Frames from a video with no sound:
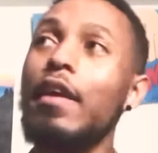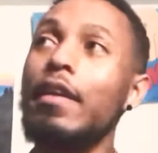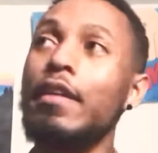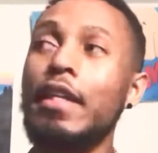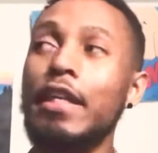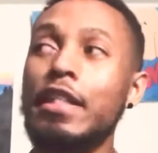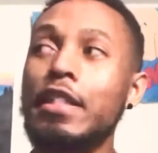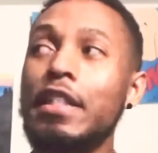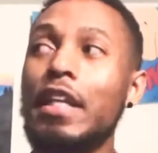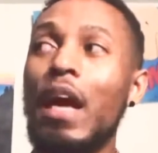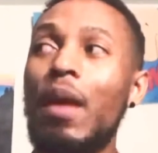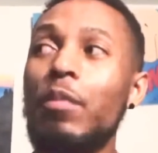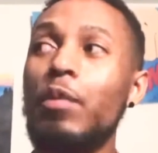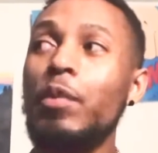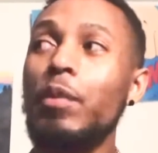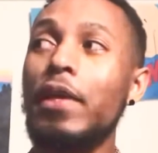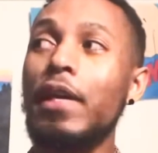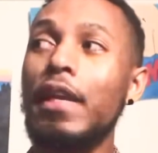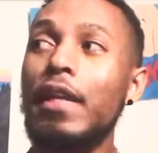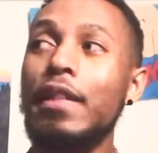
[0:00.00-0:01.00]
Next time you
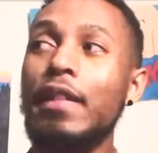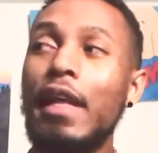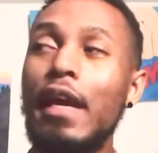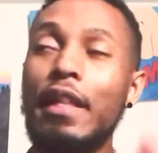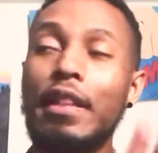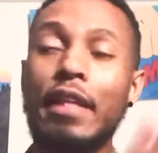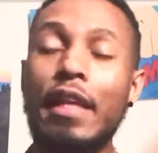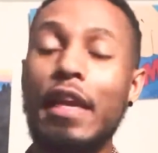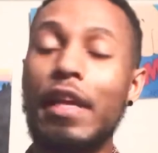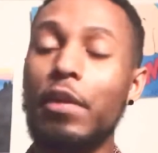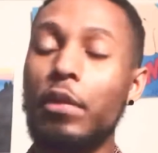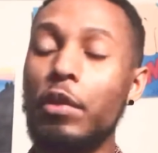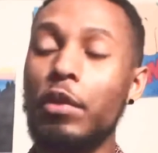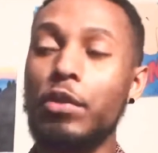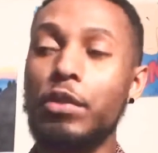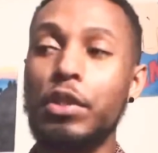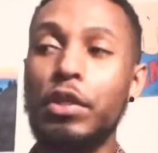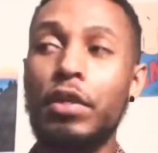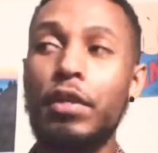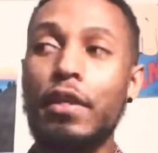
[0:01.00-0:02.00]
get in that lane or you're
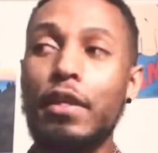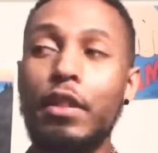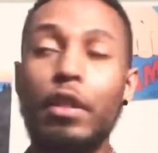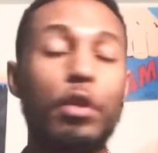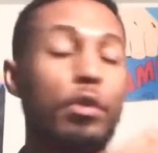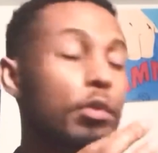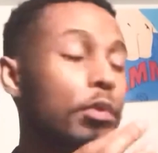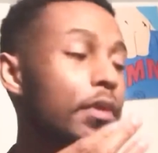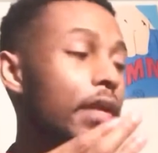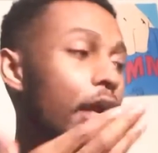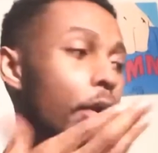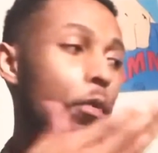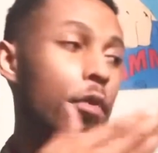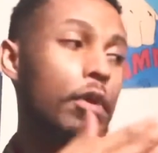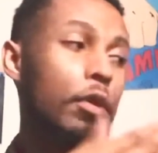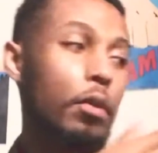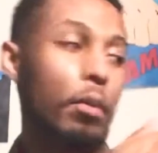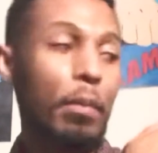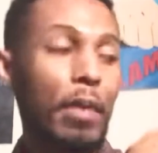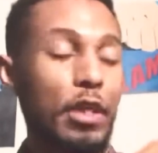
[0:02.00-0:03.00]
turning, look through that
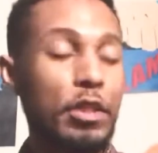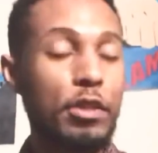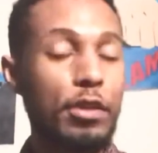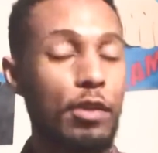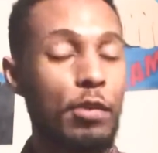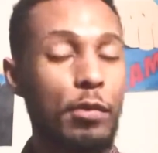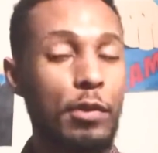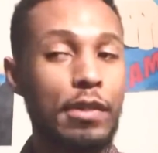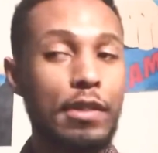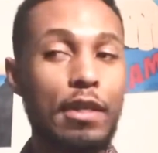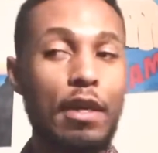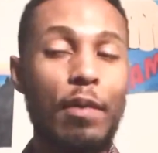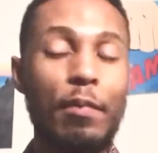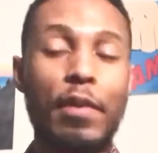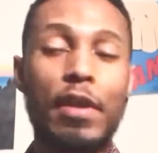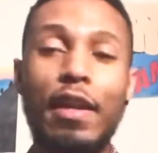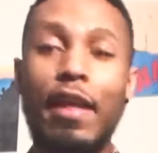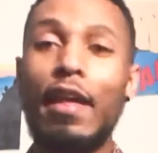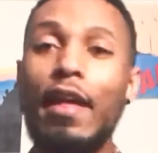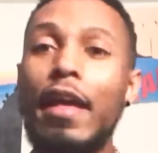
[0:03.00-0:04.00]
window to make sure no one's
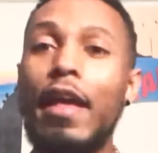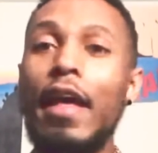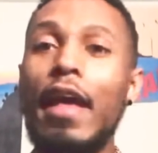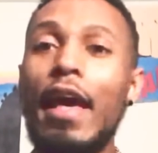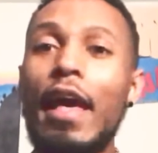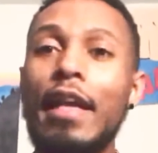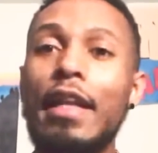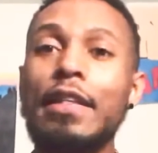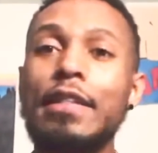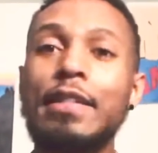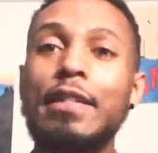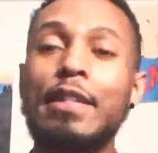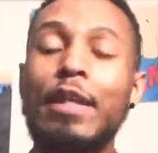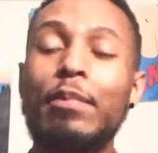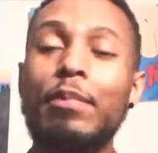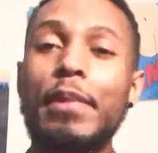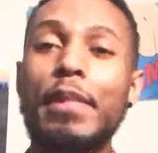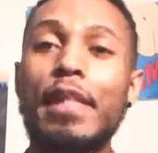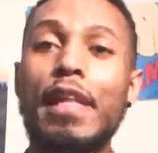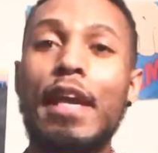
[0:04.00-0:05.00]
coming. And it's
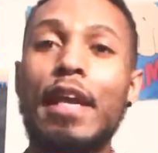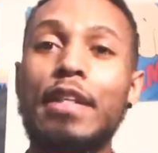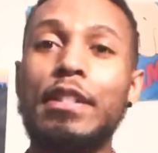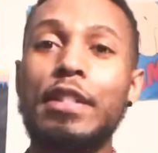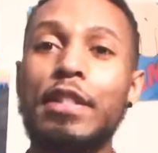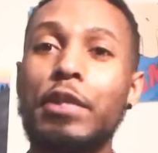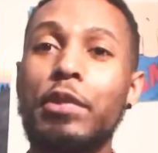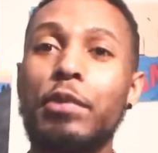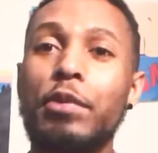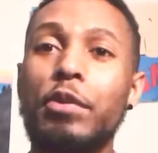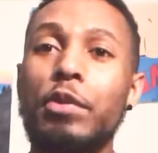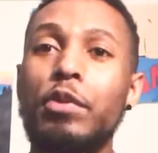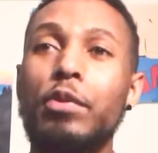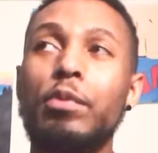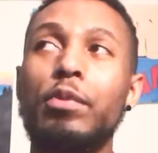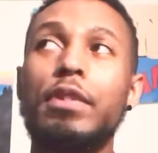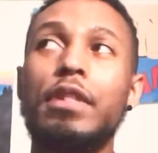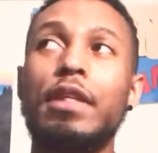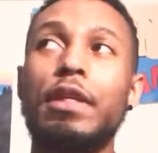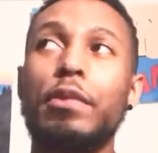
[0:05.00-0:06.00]
something that I still
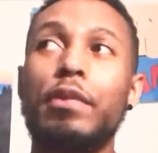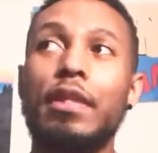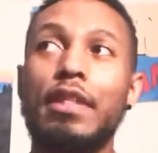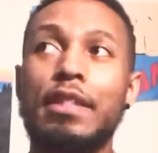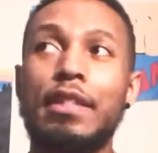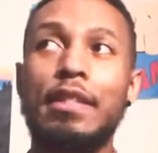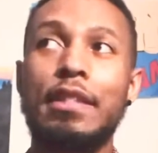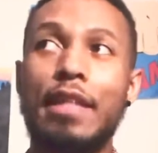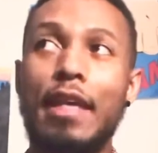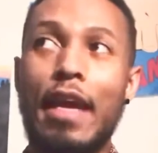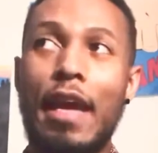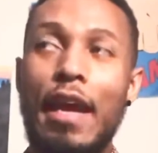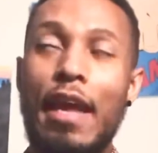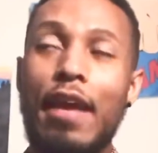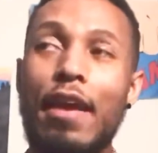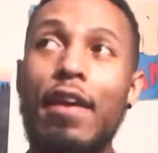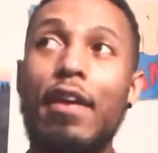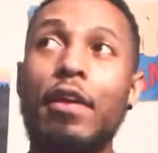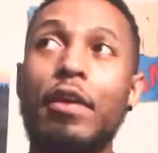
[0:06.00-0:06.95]
do till this day.